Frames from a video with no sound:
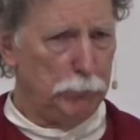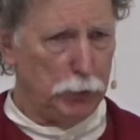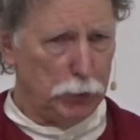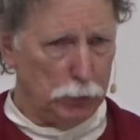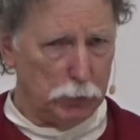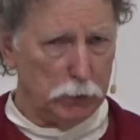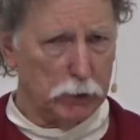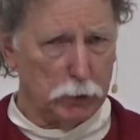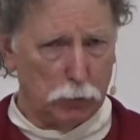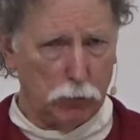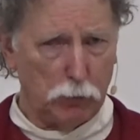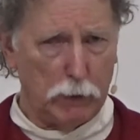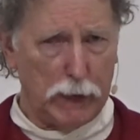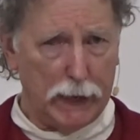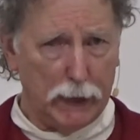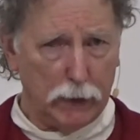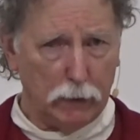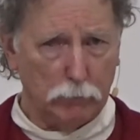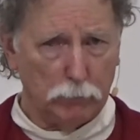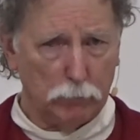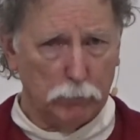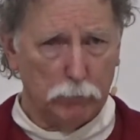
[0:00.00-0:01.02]

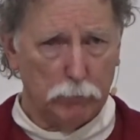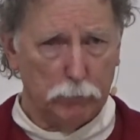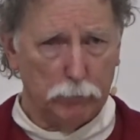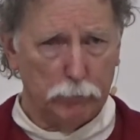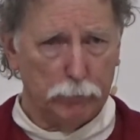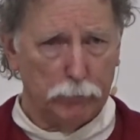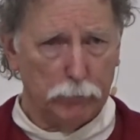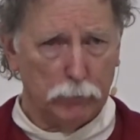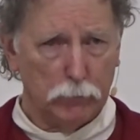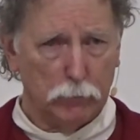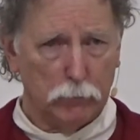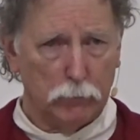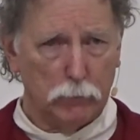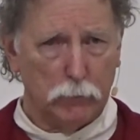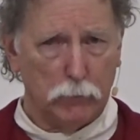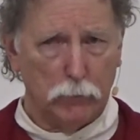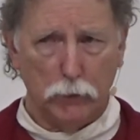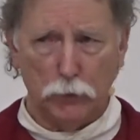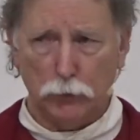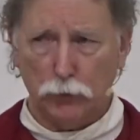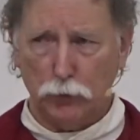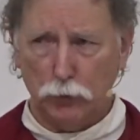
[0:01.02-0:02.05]
bureaucrat,
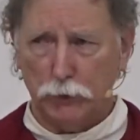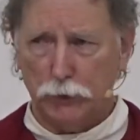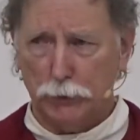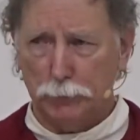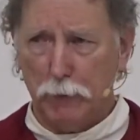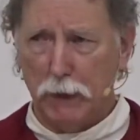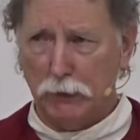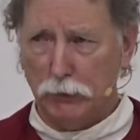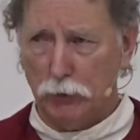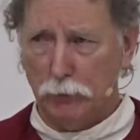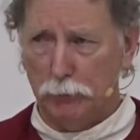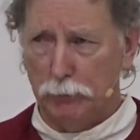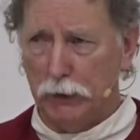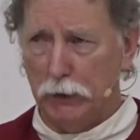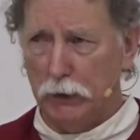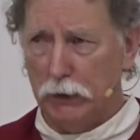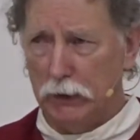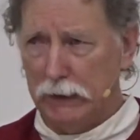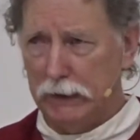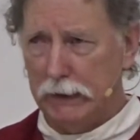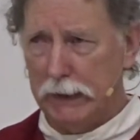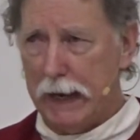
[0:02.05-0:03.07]
it's your
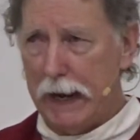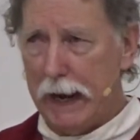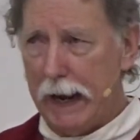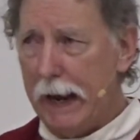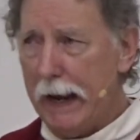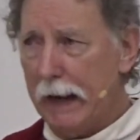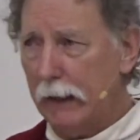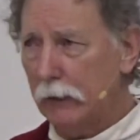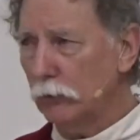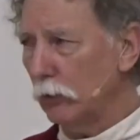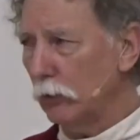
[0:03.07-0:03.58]
responsibility to act